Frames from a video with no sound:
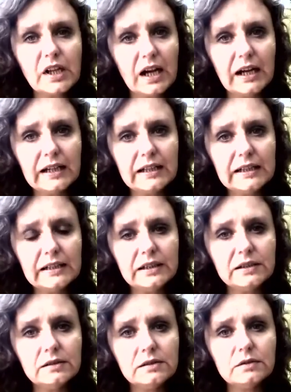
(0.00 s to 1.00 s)
I
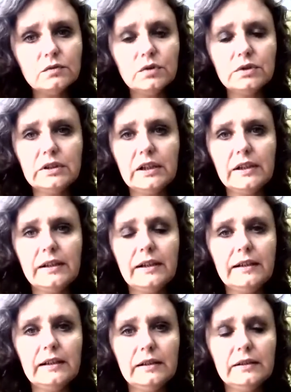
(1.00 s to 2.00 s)
learned what
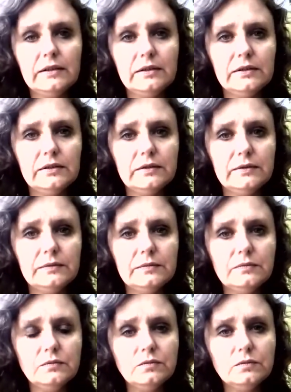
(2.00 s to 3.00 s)
I
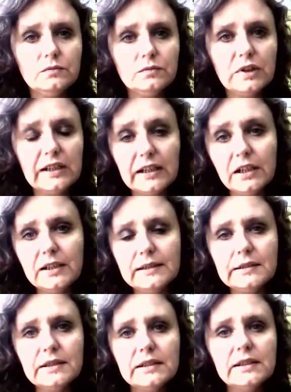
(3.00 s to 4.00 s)

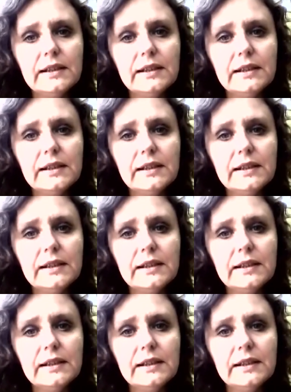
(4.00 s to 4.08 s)
learned,